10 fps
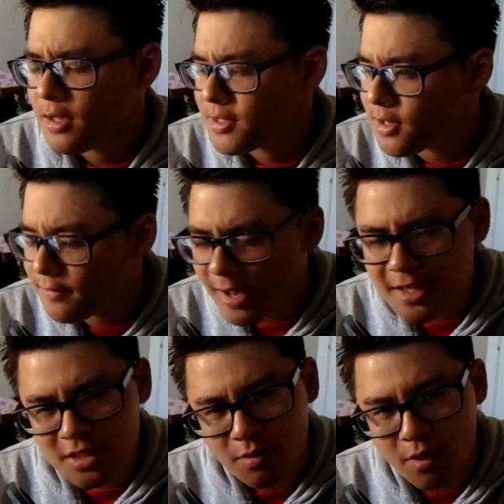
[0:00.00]
So if you
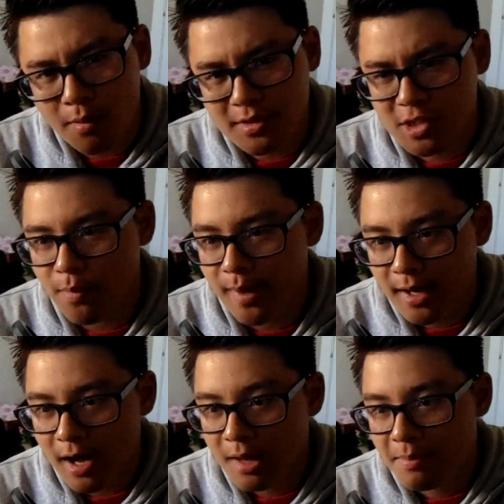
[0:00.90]
guys don't know what's
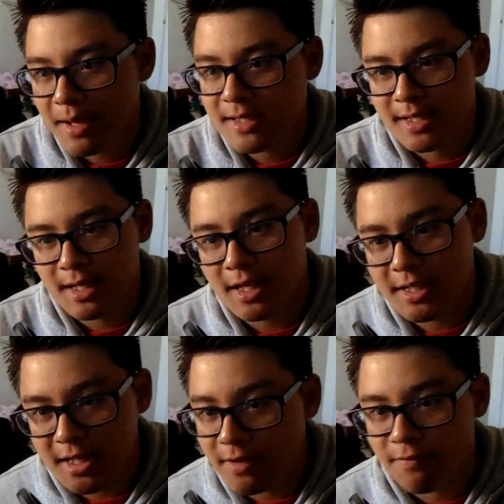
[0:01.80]
going on, basically
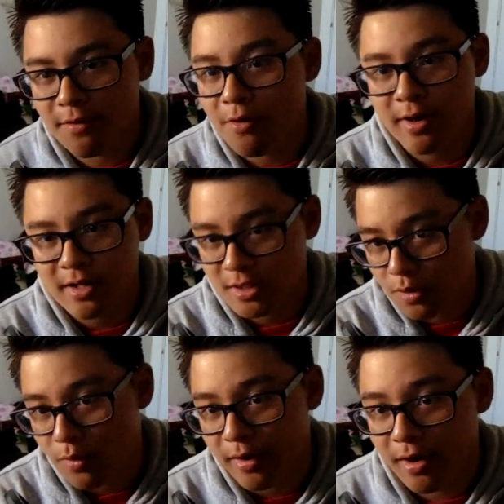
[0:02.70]
TFue and his
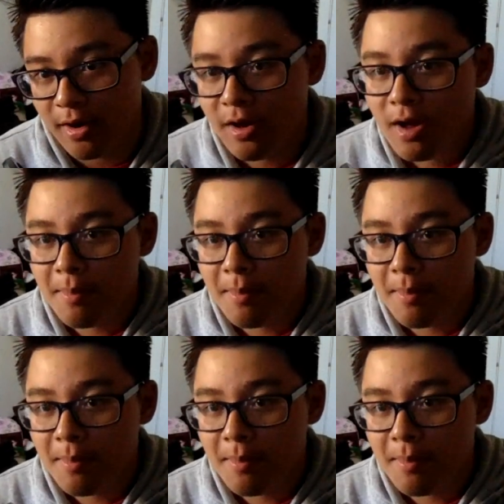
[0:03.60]
lawyer